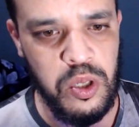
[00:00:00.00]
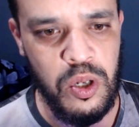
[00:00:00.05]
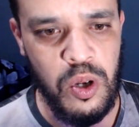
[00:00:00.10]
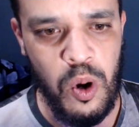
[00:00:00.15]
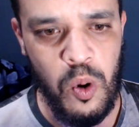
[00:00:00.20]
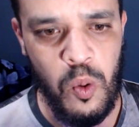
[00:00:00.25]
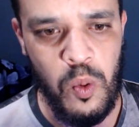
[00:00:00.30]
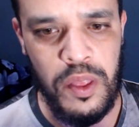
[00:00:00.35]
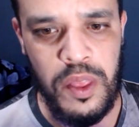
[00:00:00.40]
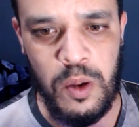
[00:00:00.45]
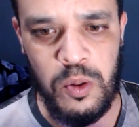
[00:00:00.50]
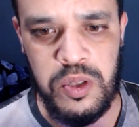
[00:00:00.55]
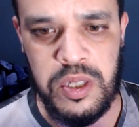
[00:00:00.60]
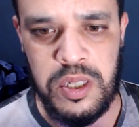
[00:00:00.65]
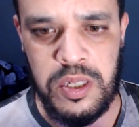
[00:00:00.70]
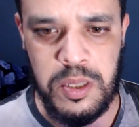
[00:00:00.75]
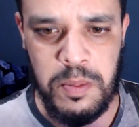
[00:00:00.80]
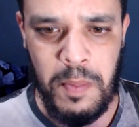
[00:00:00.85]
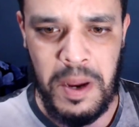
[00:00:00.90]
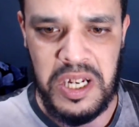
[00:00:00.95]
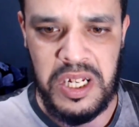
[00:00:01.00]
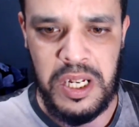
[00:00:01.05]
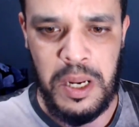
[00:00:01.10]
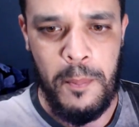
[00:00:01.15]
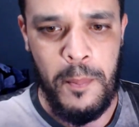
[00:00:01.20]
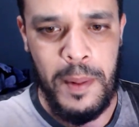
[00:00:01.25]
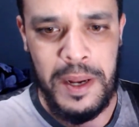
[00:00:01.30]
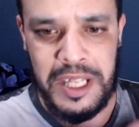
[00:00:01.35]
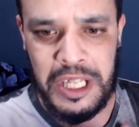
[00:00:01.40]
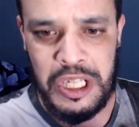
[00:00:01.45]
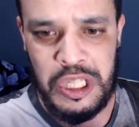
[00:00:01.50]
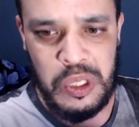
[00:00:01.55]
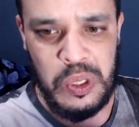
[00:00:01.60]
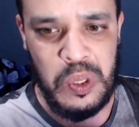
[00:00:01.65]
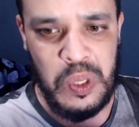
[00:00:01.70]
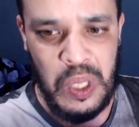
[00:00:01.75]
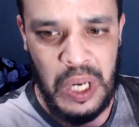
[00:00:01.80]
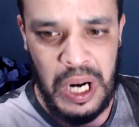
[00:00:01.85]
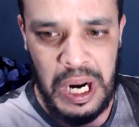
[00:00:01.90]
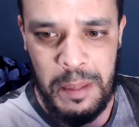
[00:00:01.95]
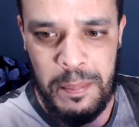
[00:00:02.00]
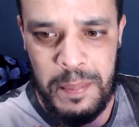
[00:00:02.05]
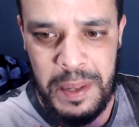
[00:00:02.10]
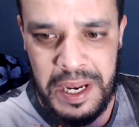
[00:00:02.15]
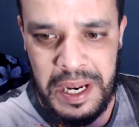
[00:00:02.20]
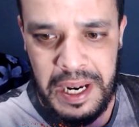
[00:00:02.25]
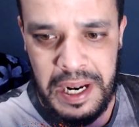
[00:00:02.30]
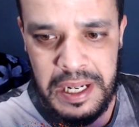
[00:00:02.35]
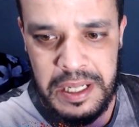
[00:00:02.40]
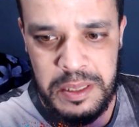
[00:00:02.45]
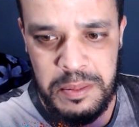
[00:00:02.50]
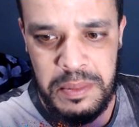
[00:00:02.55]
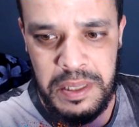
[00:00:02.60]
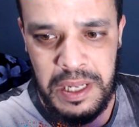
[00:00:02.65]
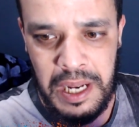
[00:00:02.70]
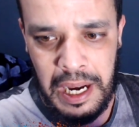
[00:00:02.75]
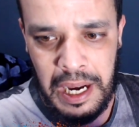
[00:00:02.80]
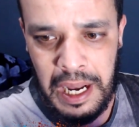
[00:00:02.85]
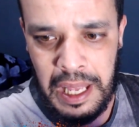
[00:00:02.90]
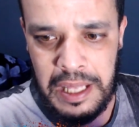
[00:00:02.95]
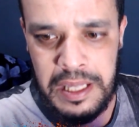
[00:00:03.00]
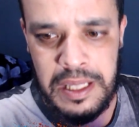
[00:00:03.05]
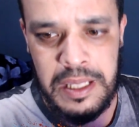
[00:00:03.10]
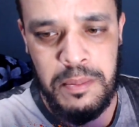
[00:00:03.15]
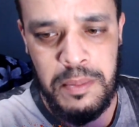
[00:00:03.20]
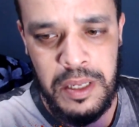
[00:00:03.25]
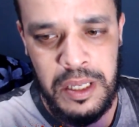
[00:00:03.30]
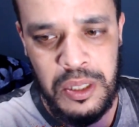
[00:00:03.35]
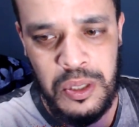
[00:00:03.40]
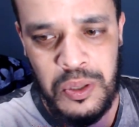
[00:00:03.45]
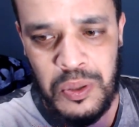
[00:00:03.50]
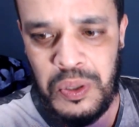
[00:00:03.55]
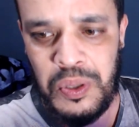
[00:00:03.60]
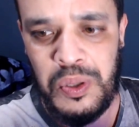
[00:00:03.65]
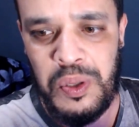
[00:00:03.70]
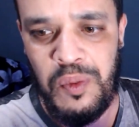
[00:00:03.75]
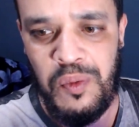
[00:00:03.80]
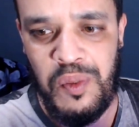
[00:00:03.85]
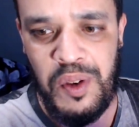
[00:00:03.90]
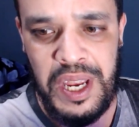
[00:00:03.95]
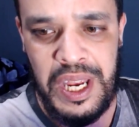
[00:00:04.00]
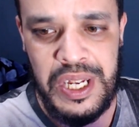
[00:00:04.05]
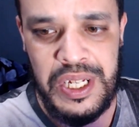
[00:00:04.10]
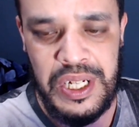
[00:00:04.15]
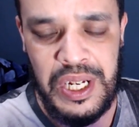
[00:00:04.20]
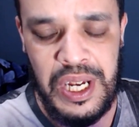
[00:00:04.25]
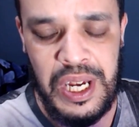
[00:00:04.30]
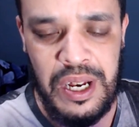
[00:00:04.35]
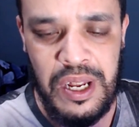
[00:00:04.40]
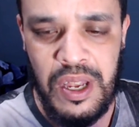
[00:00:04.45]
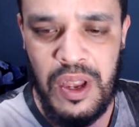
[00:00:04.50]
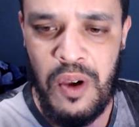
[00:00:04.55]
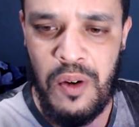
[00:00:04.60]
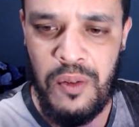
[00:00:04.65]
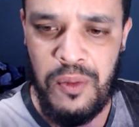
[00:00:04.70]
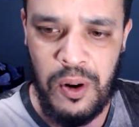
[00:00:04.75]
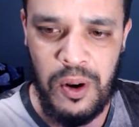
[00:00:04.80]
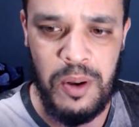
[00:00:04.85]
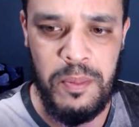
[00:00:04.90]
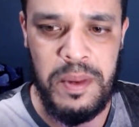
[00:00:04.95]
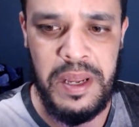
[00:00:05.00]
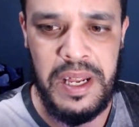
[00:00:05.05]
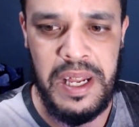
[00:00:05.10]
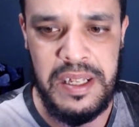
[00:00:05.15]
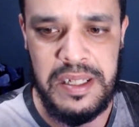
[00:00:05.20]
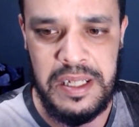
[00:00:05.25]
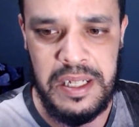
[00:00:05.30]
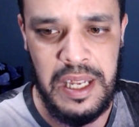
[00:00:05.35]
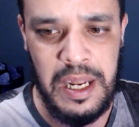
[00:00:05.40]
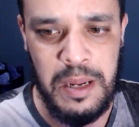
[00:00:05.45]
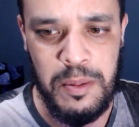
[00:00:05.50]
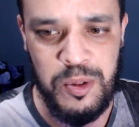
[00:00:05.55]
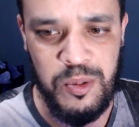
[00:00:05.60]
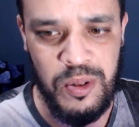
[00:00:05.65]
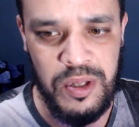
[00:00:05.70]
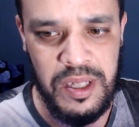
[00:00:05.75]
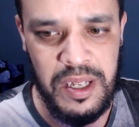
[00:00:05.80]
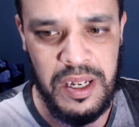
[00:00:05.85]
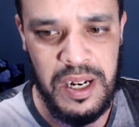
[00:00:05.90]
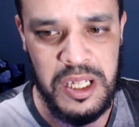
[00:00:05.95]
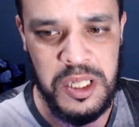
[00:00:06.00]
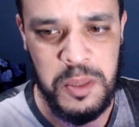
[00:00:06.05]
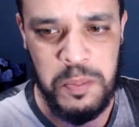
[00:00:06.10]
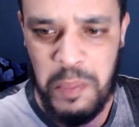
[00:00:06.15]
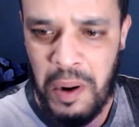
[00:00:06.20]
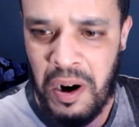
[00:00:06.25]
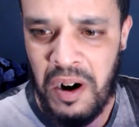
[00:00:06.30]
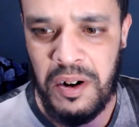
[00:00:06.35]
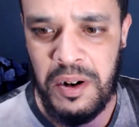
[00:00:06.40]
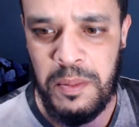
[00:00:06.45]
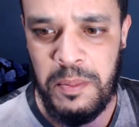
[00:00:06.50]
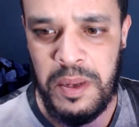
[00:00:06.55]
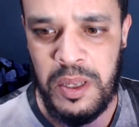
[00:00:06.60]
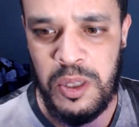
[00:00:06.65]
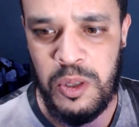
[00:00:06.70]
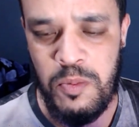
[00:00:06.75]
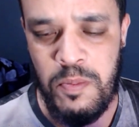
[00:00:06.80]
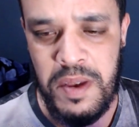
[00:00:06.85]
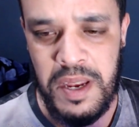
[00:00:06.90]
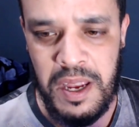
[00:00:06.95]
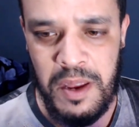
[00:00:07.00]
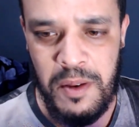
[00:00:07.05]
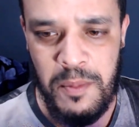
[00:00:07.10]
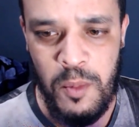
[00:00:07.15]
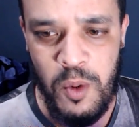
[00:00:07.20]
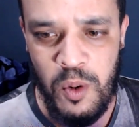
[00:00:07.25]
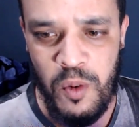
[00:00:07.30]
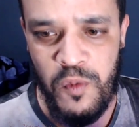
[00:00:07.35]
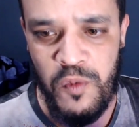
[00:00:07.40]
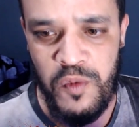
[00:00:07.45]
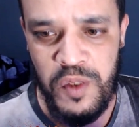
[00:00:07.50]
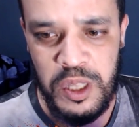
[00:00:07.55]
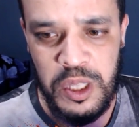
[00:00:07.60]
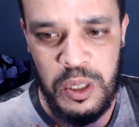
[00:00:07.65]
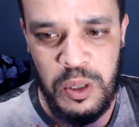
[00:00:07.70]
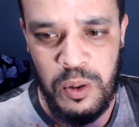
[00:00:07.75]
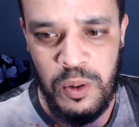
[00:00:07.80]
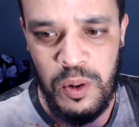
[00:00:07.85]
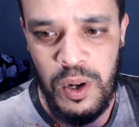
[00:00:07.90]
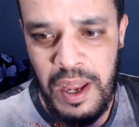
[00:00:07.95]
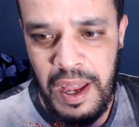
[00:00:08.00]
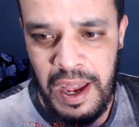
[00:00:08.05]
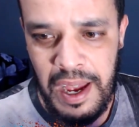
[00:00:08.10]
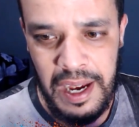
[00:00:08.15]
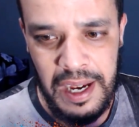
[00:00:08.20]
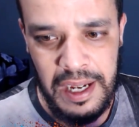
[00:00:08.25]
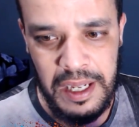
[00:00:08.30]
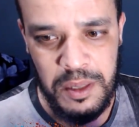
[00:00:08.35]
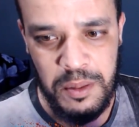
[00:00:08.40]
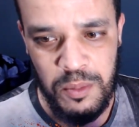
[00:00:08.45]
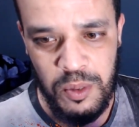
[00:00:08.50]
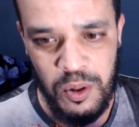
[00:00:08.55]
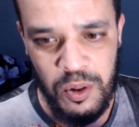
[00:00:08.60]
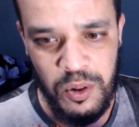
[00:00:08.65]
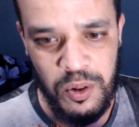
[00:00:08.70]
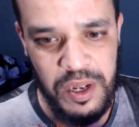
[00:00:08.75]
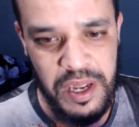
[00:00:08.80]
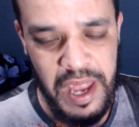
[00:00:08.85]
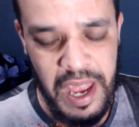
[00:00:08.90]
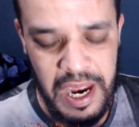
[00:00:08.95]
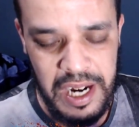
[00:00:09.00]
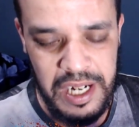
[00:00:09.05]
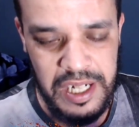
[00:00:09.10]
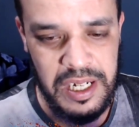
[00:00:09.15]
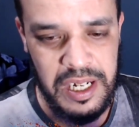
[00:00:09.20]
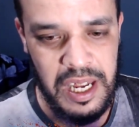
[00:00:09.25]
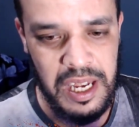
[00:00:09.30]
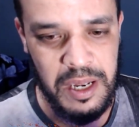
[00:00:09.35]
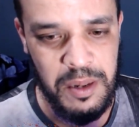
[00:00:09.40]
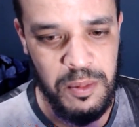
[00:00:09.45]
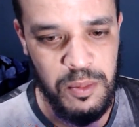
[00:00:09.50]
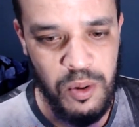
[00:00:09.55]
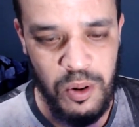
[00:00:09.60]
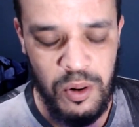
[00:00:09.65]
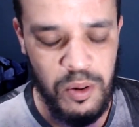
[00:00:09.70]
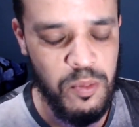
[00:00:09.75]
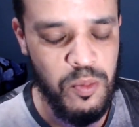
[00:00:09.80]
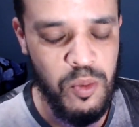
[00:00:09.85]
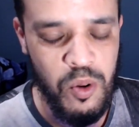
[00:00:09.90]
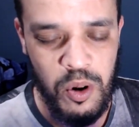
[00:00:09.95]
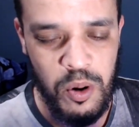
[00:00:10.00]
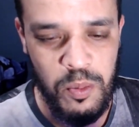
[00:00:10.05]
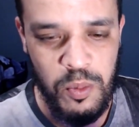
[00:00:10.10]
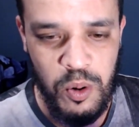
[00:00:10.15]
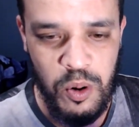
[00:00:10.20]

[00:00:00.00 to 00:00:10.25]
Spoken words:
don't go without smashing button subscribe, because it means a lot to me. Turn notification on, follow me on Instagram, Twitter, aspiring me to making more video and more reaction and more.